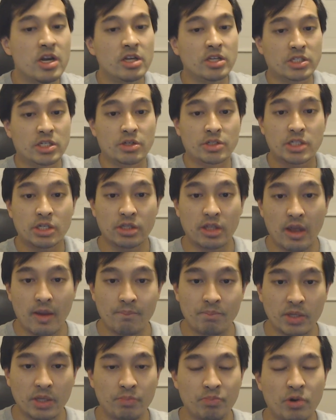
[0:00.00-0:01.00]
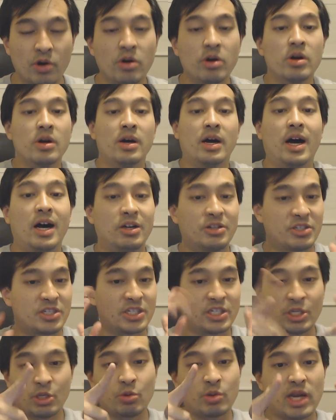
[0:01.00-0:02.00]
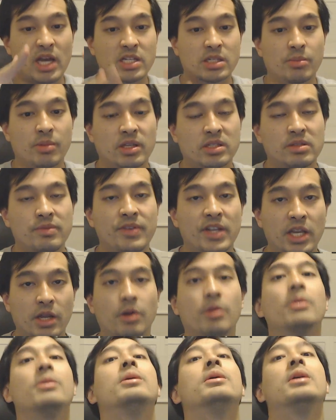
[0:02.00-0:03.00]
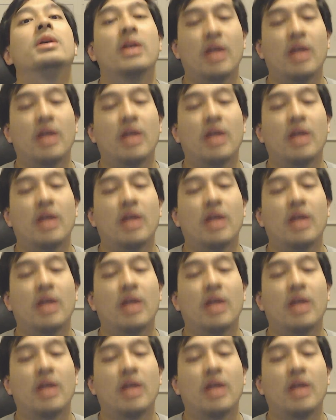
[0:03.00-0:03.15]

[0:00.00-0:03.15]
So until then, people, I'll see you guys in the next video.